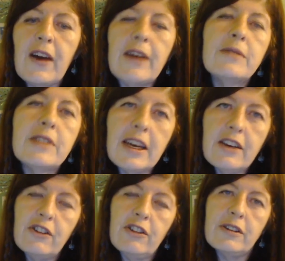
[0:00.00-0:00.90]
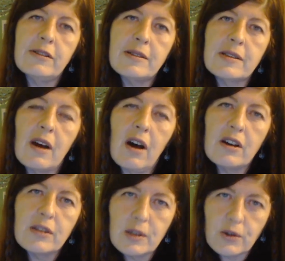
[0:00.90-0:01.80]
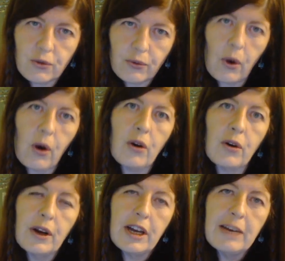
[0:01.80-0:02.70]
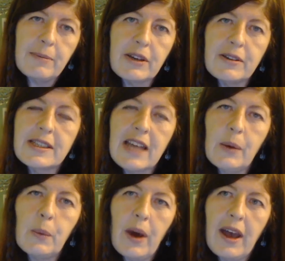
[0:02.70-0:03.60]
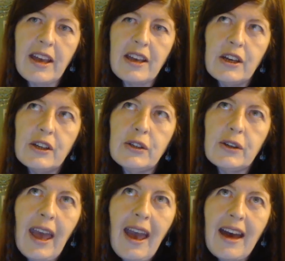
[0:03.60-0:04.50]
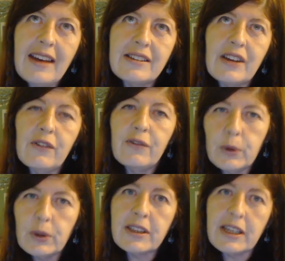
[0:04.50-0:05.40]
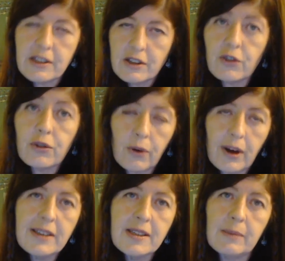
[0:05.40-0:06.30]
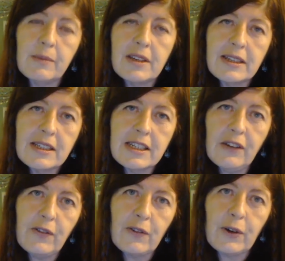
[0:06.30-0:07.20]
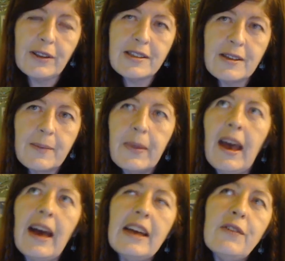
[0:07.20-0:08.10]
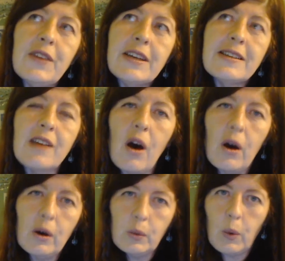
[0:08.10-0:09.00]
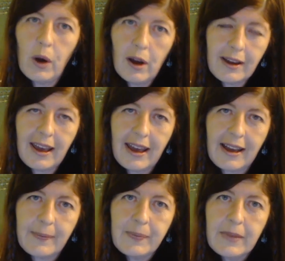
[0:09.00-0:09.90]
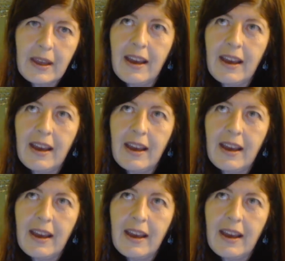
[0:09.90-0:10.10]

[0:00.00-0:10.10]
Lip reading: foundations are strong, because that way you can afford then to try something different. And if things aren't working,